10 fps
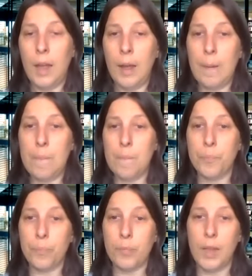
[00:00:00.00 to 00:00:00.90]

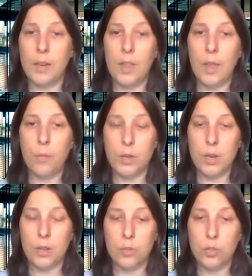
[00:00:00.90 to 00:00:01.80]
And they
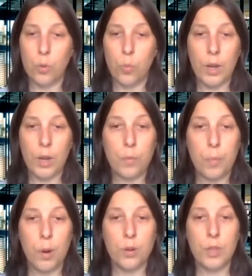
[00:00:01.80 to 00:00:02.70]
would, so working with a
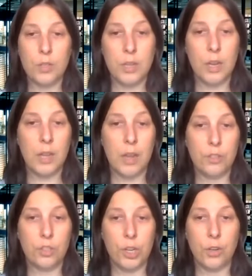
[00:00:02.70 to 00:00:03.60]
partner that does have
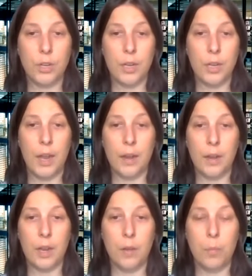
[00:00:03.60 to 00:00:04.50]
a charity
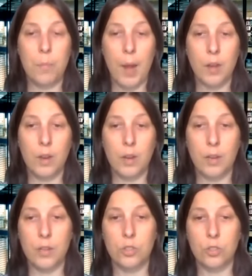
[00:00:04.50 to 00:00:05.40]
and can be
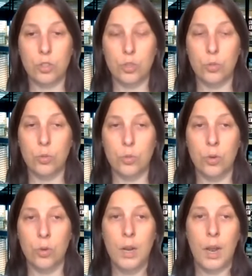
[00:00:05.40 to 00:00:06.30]
mandated
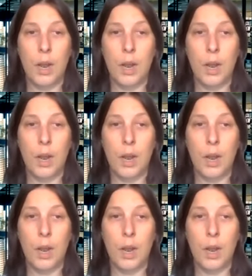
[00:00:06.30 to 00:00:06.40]
to